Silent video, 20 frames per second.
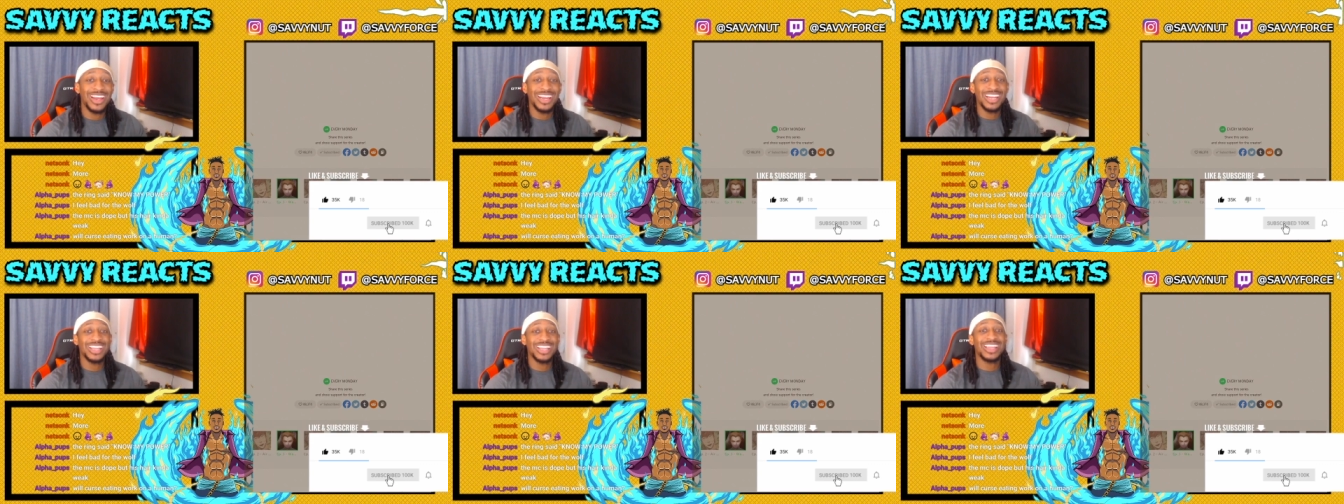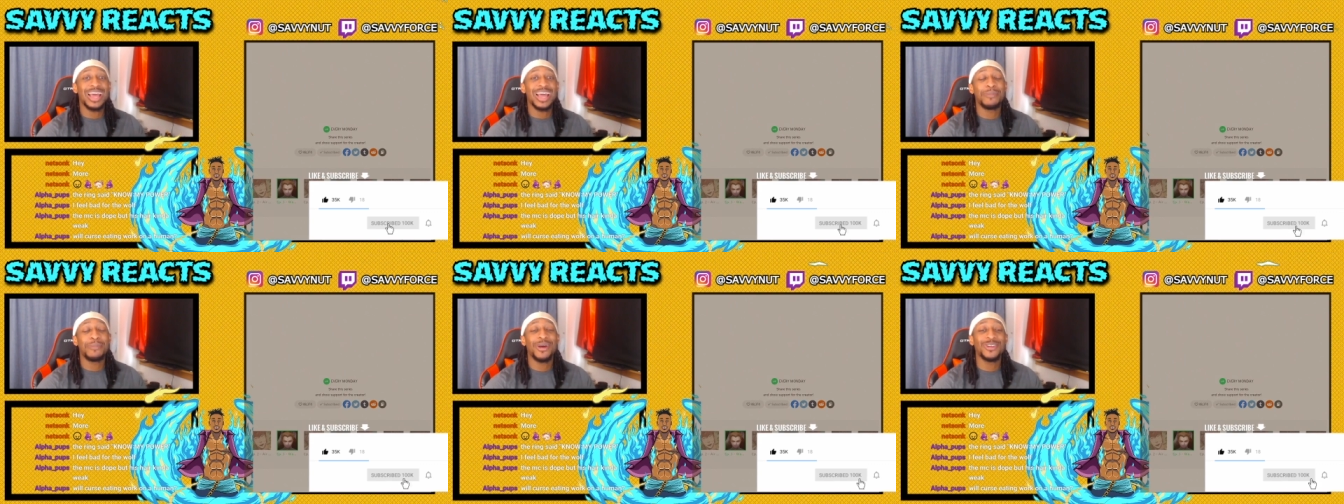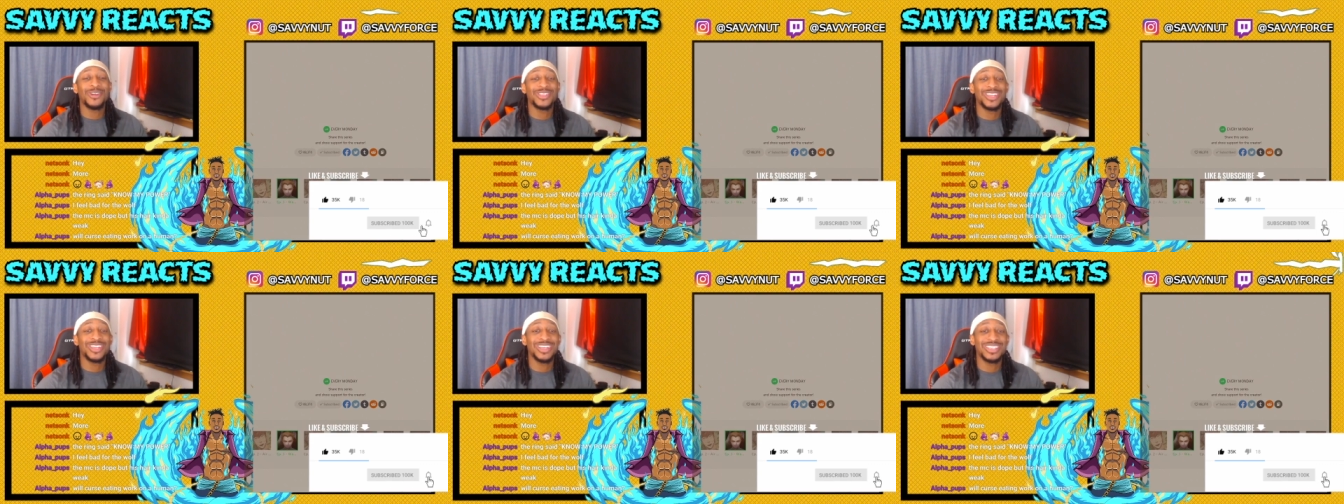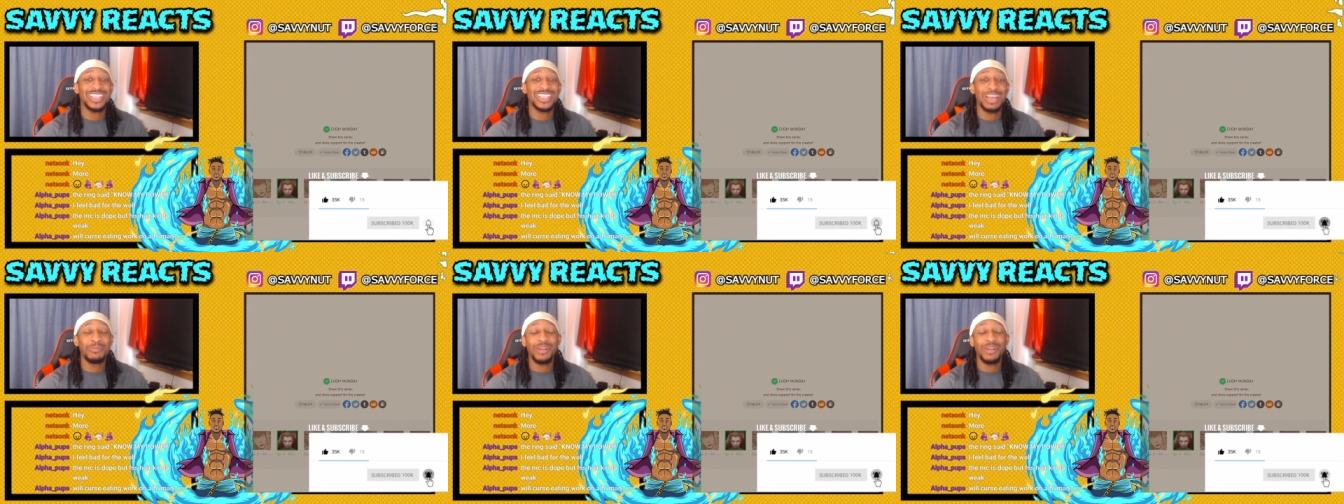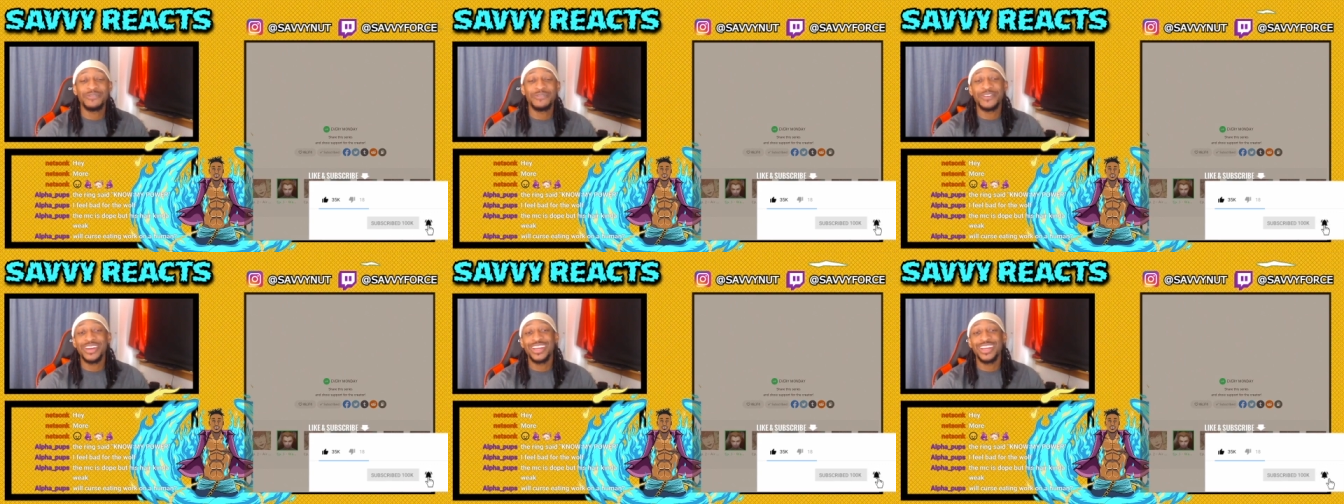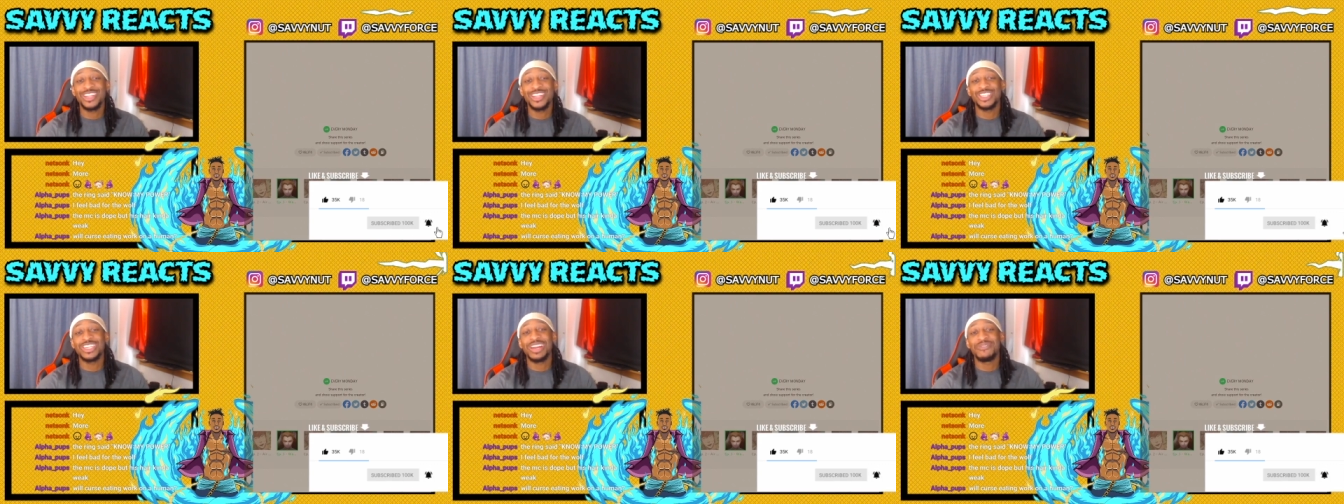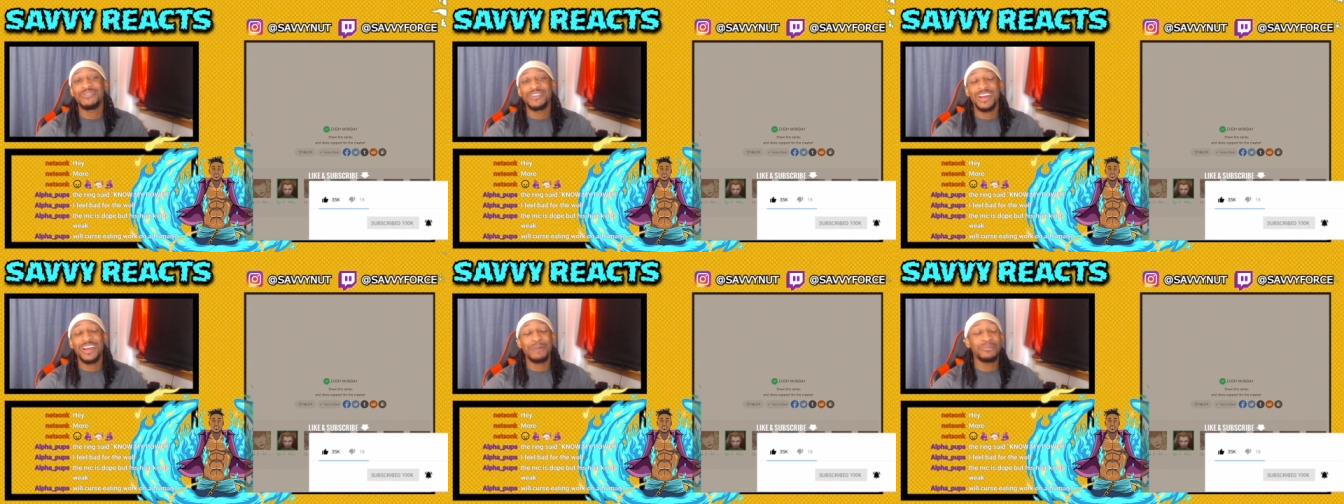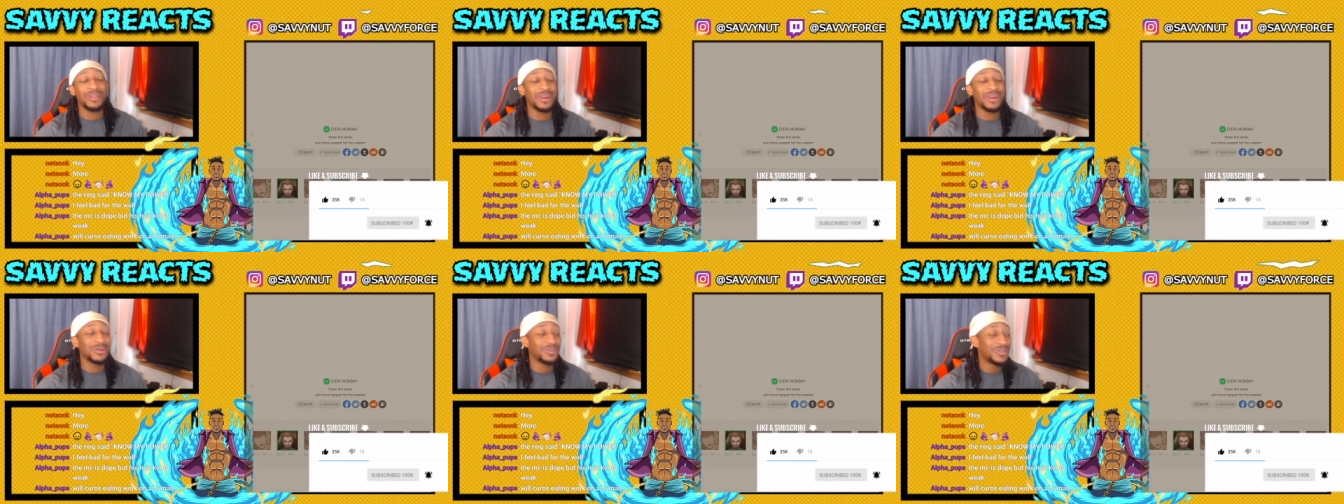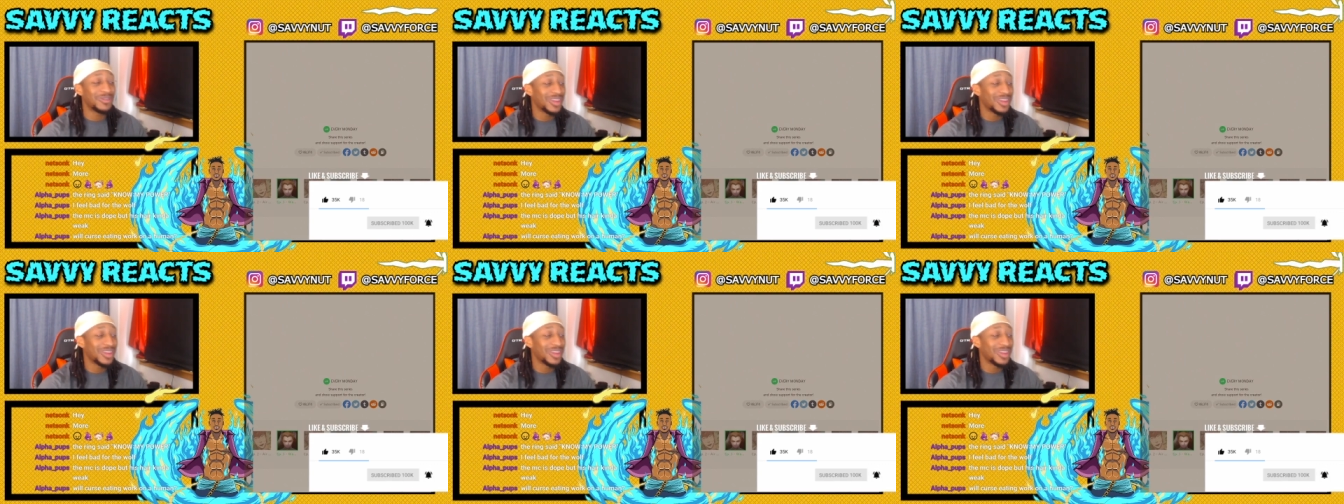and hit that bell so you can stay plugged for each and every upload.